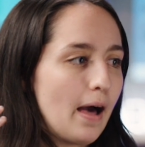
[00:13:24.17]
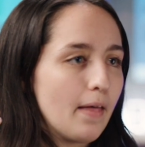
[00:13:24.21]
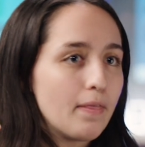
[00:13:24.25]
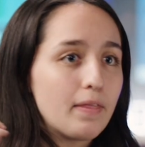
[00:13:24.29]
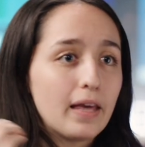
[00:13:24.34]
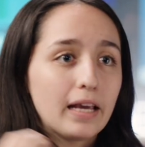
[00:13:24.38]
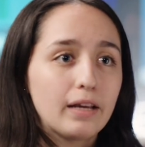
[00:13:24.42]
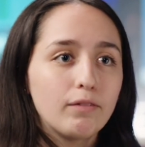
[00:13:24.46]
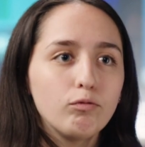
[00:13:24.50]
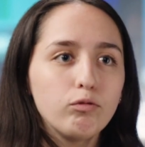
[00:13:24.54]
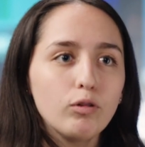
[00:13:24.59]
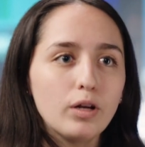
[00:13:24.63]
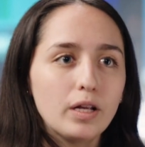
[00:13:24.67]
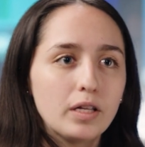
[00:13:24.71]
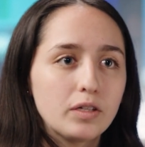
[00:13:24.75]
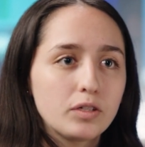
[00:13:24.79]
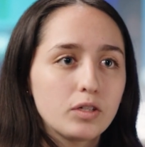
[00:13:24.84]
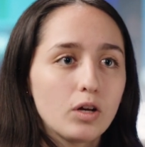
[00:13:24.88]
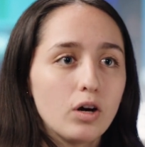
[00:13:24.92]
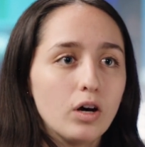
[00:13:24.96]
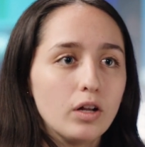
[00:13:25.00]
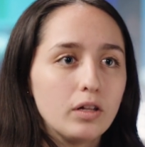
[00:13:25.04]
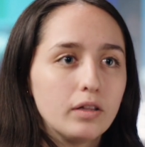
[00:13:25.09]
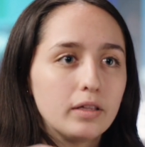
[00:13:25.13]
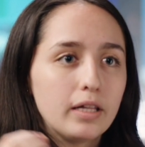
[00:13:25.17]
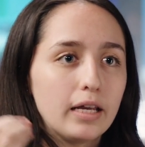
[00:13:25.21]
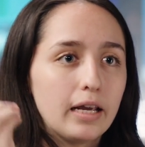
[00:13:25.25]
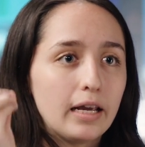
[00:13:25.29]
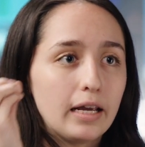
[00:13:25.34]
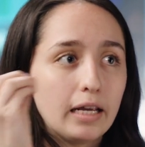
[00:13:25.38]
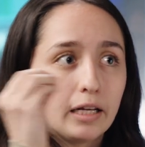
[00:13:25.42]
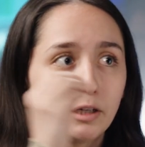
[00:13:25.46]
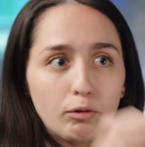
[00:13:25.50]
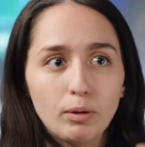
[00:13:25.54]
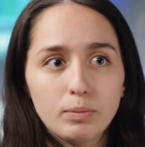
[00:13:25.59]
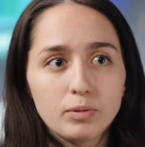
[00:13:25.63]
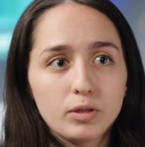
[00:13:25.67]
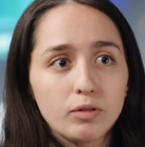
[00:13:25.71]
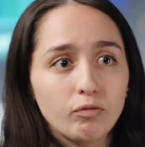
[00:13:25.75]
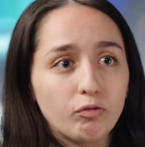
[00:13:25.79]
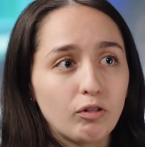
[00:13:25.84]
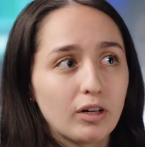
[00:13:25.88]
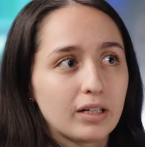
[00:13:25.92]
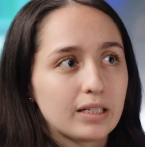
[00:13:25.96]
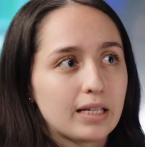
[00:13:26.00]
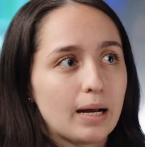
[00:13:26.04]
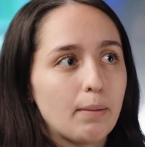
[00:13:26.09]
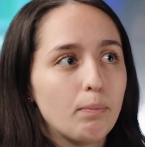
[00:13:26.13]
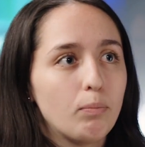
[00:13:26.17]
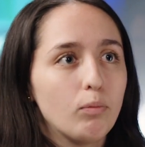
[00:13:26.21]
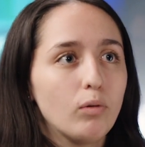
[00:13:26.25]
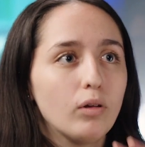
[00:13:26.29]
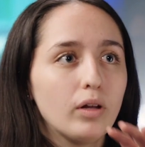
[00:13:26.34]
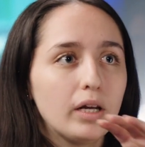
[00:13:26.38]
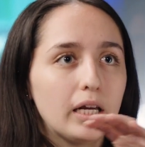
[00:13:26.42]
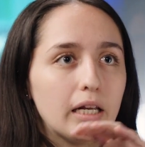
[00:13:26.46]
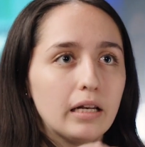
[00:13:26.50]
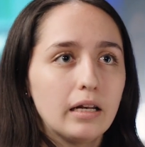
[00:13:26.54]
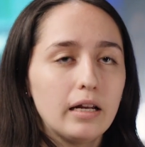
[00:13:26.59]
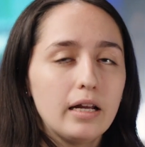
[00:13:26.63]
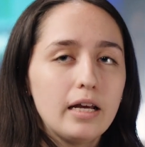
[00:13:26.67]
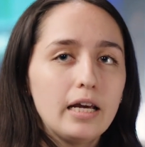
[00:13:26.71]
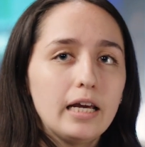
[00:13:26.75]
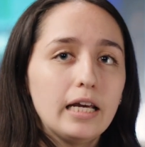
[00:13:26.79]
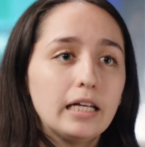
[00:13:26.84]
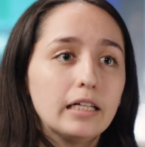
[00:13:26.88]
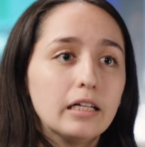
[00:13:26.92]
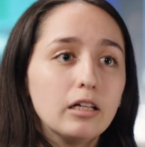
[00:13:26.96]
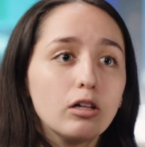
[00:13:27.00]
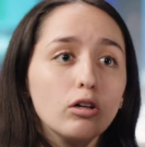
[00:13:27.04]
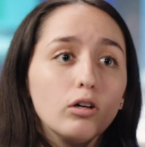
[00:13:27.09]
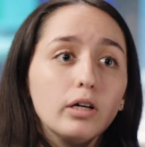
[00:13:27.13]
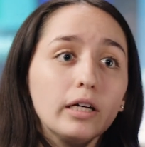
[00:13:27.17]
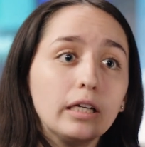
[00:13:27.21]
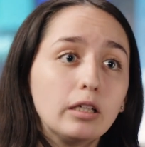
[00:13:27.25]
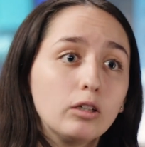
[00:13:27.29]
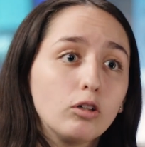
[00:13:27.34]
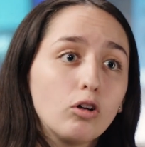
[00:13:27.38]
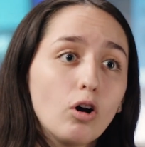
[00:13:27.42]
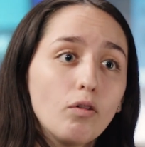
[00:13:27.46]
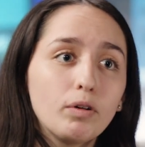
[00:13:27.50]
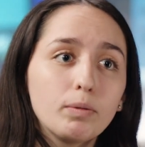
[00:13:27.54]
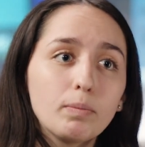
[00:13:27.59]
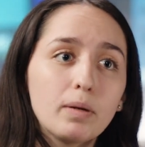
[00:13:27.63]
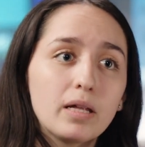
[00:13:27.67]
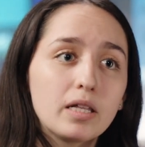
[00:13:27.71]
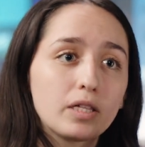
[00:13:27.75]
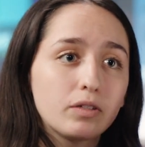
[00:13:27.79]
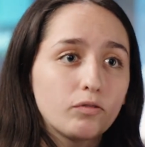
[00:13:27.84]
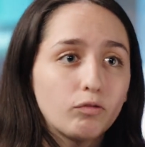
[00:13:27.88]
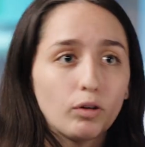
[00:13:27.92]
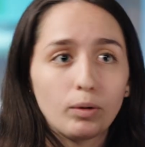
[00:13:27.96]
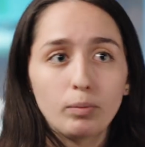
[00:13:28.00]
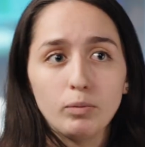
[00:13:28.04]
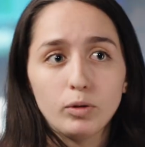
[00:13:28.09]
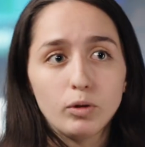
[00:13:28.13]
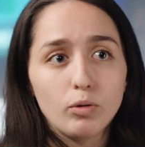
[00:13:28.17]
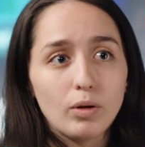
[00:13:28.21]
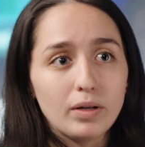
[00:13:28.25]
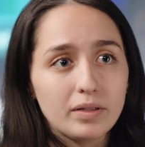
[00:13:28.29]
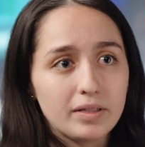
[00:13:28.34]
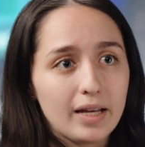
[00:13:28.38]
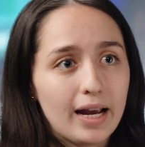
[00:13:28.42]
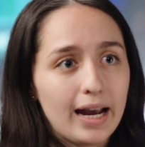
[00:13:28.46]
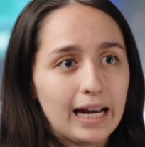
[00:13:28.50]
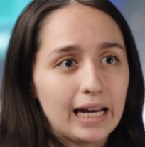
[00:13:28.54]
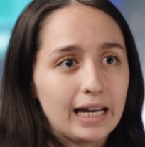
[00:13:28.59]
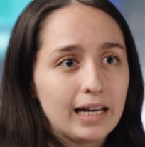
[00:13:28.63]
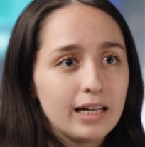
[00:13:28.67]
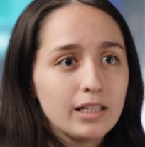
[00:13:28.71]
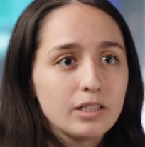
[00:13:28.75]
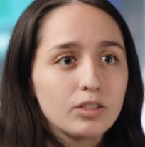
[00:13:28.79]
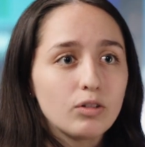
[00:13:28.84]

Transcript: the influence on the encryption, for example, in governments from USA.